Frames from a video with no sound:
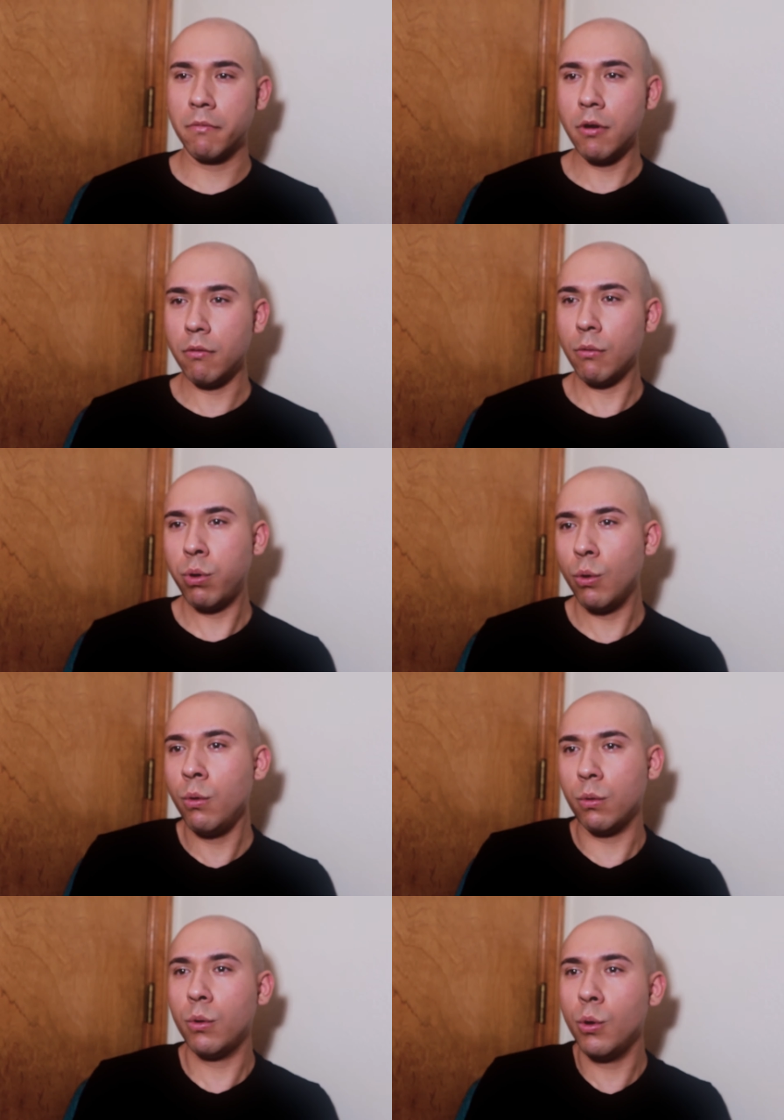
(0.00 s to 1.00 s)
who
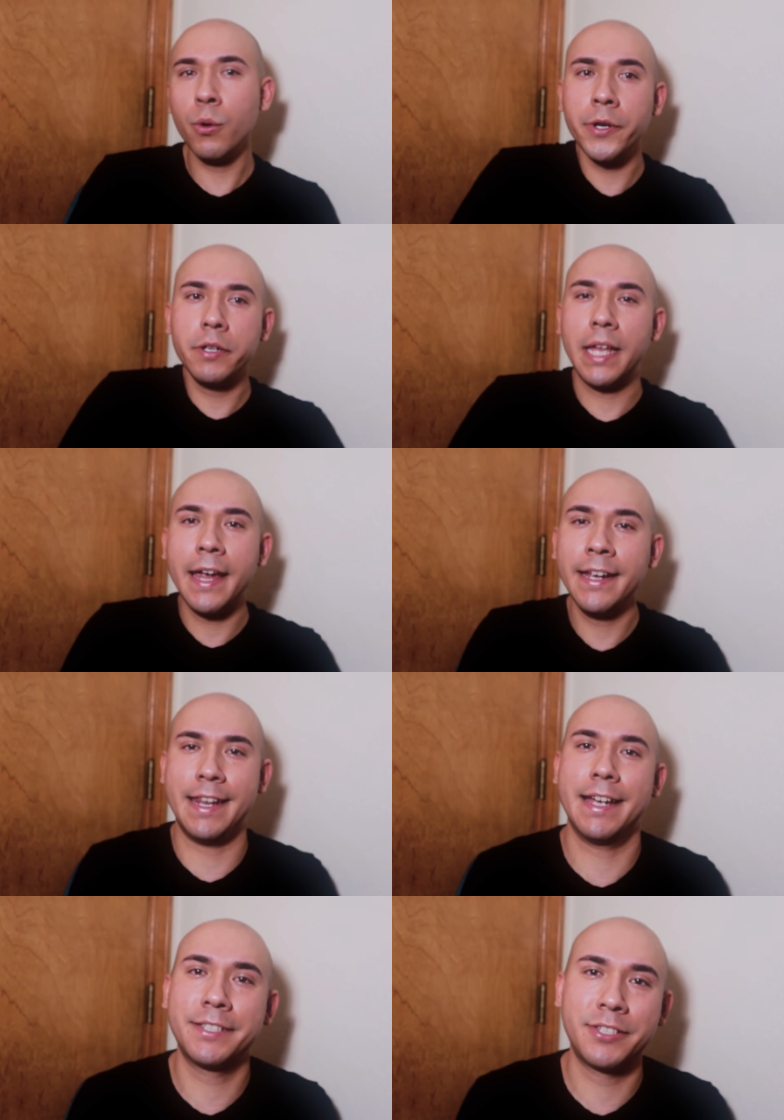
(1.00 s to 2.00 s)
are you
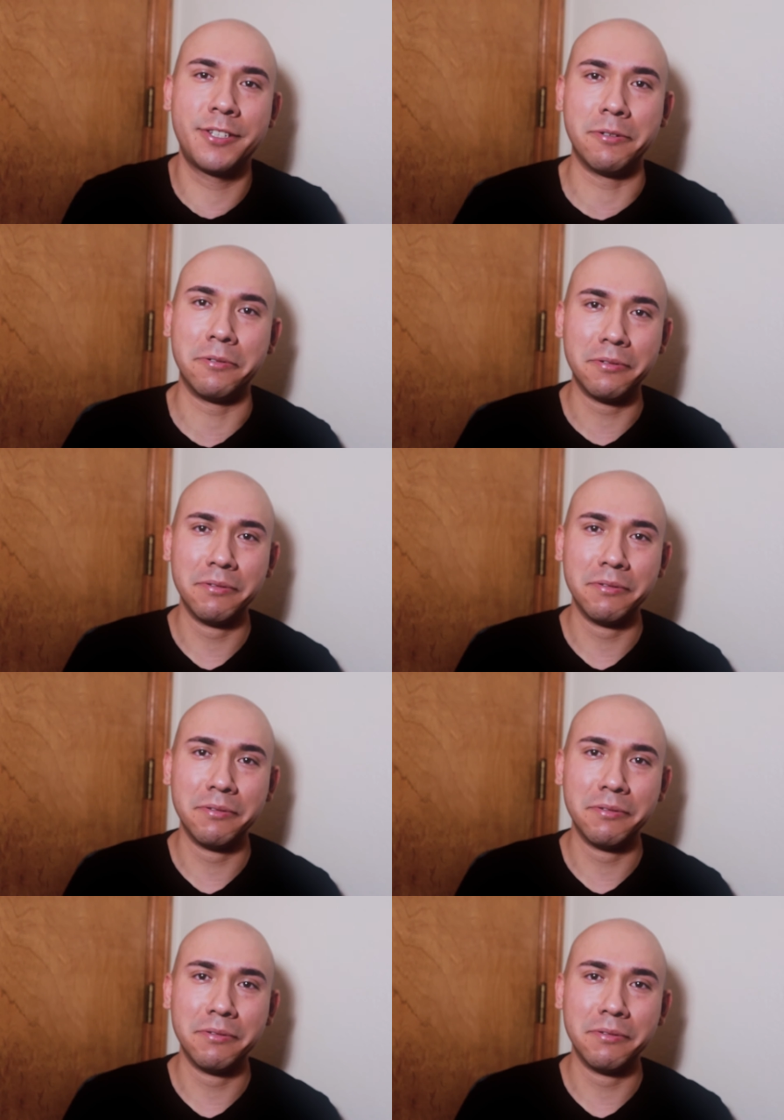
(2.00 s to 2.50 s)
laying next to?